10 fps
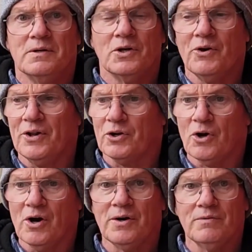You're either
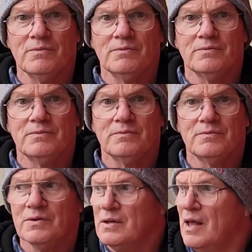good,
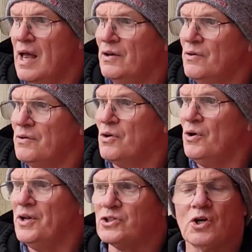and goodness